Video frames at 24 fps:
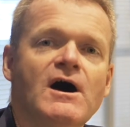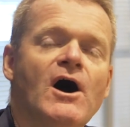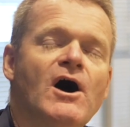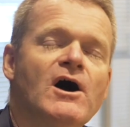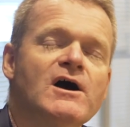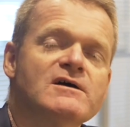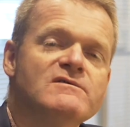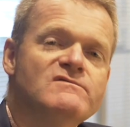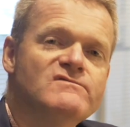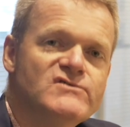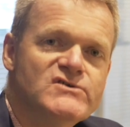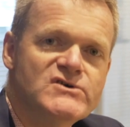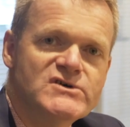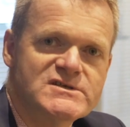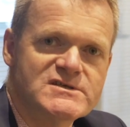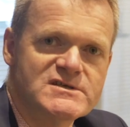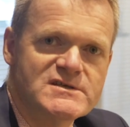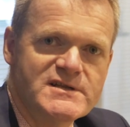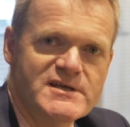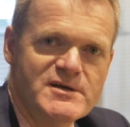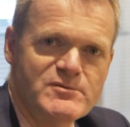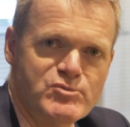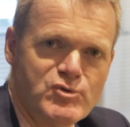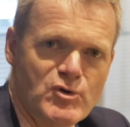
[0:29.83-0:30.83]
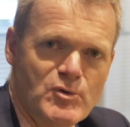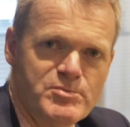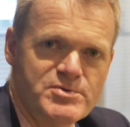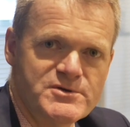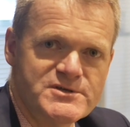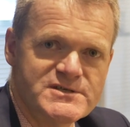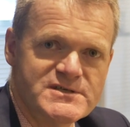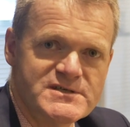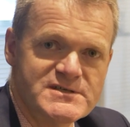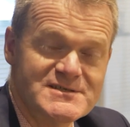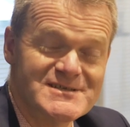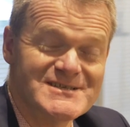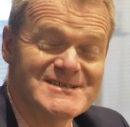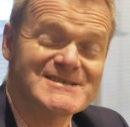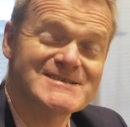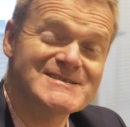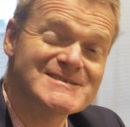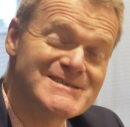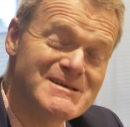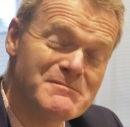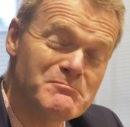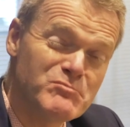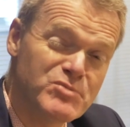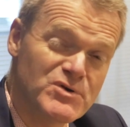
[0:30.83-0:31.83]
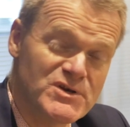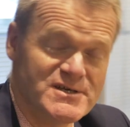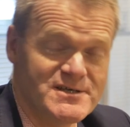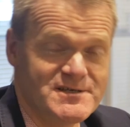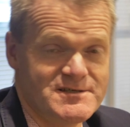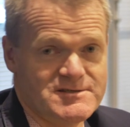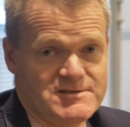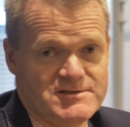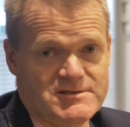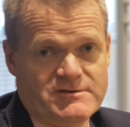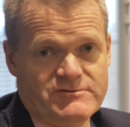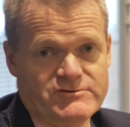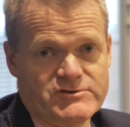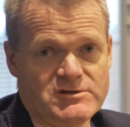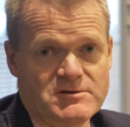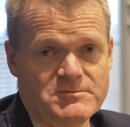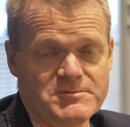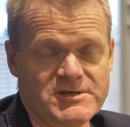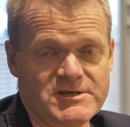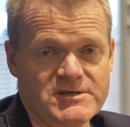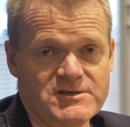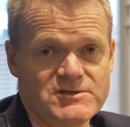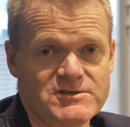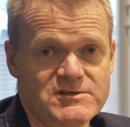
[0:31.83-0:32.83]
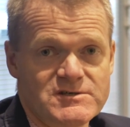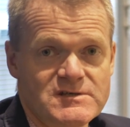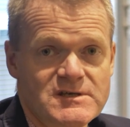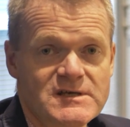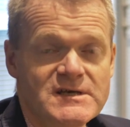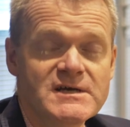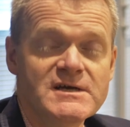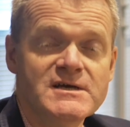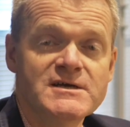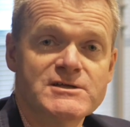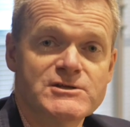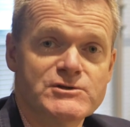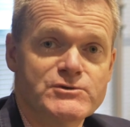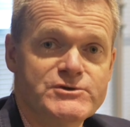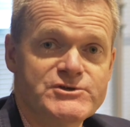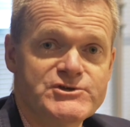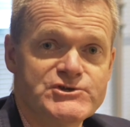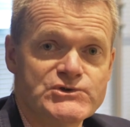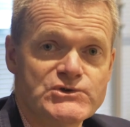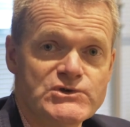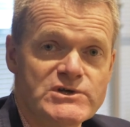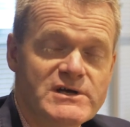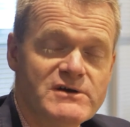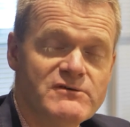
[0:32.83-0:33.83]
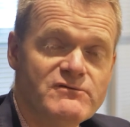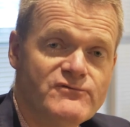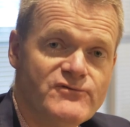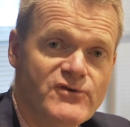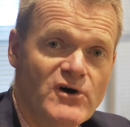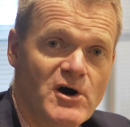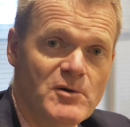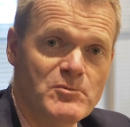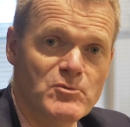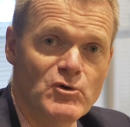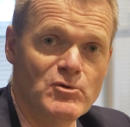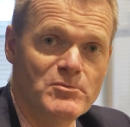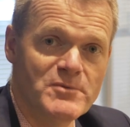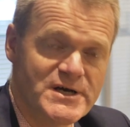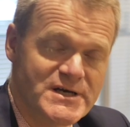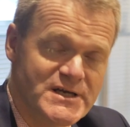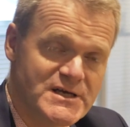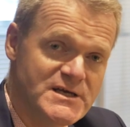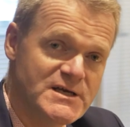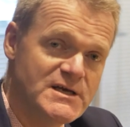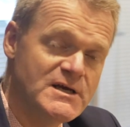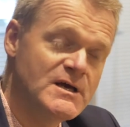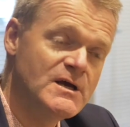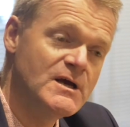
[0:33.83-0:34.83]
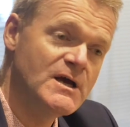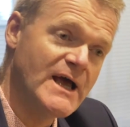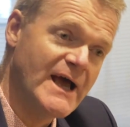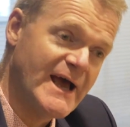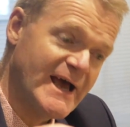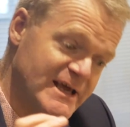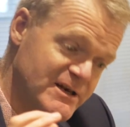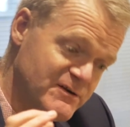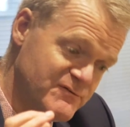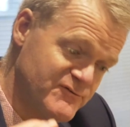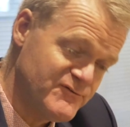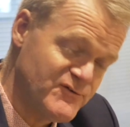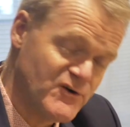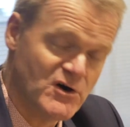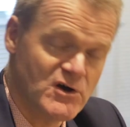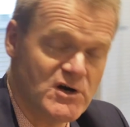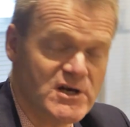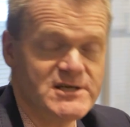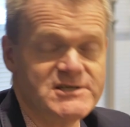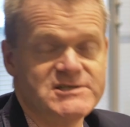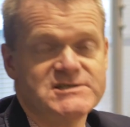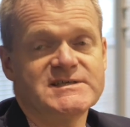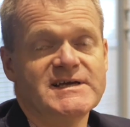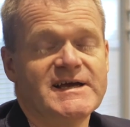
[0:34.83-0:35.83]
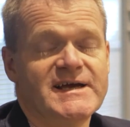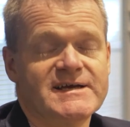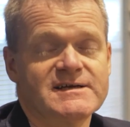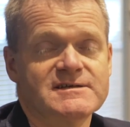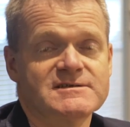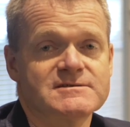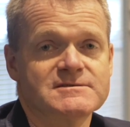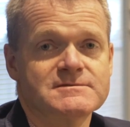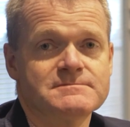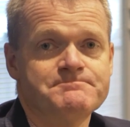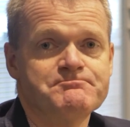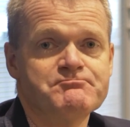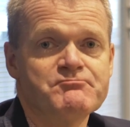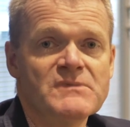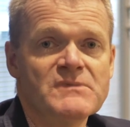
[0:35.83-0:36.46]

are converting their properties simply to service accommodation to enjoy far more money and far less tax.